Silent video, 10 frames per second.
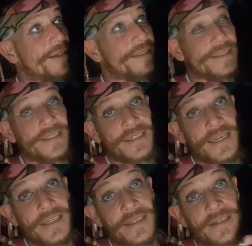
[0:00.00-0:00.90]
I could
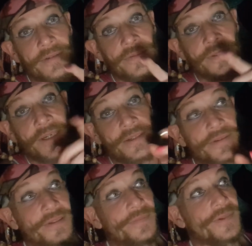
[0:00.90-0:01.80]
see the little, you
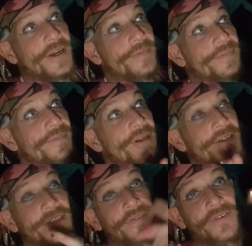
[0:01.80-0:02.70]
know, the
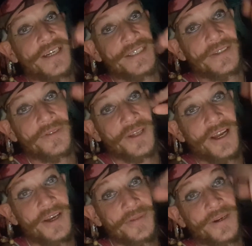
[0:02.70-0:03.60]
lights are flashing on the
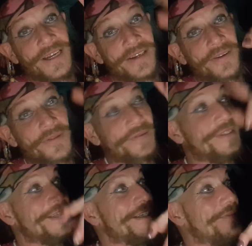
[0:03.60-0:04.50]
hardware, on the
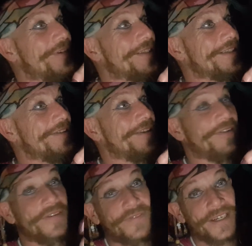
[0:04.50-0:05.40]
DJ mixer, and
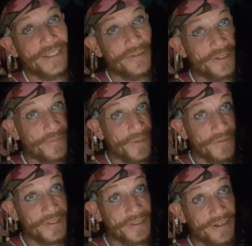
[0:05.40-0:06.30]
then flashing on the
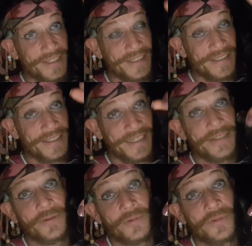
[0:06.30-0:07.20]
computer screen. There's a
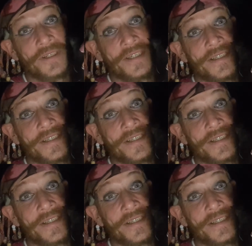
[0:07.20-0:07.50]
signal.